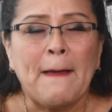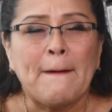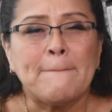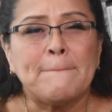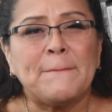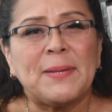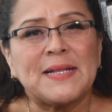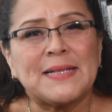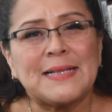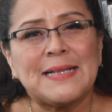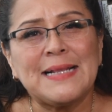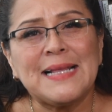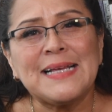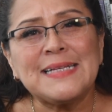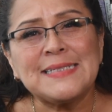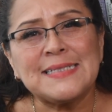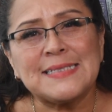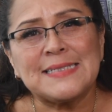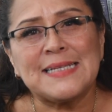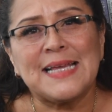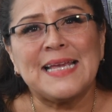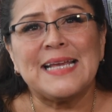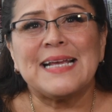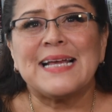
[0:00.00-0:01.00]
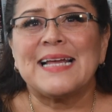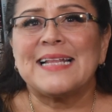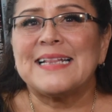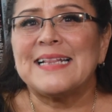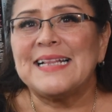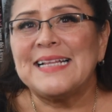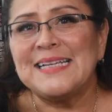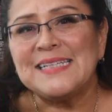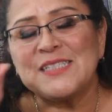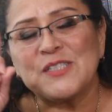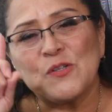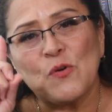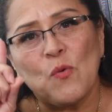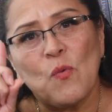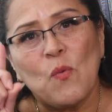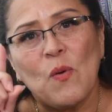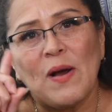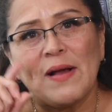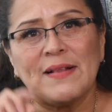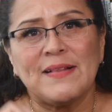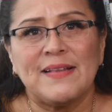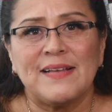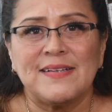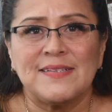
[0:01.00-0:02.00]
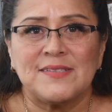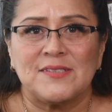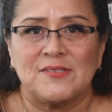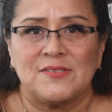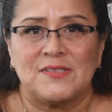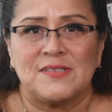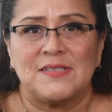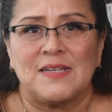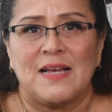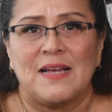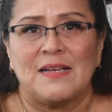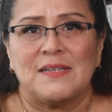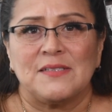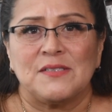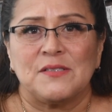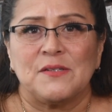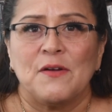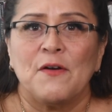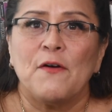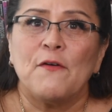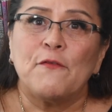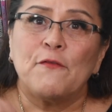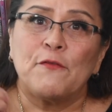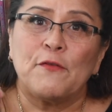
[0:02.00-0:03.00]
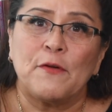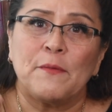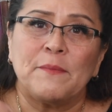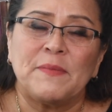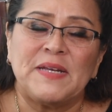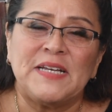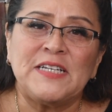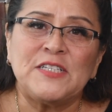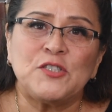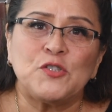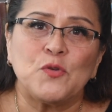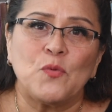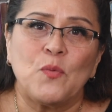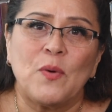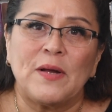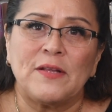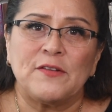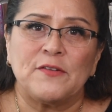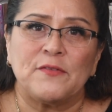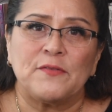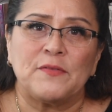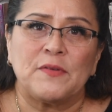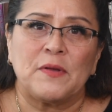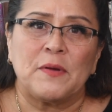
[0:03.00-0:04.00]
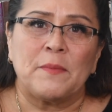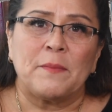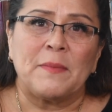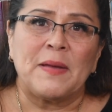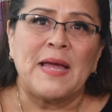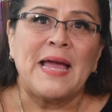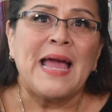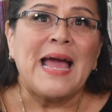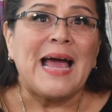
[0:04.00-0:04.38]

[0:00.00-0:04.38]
But let's take at least one exercise from each one of them,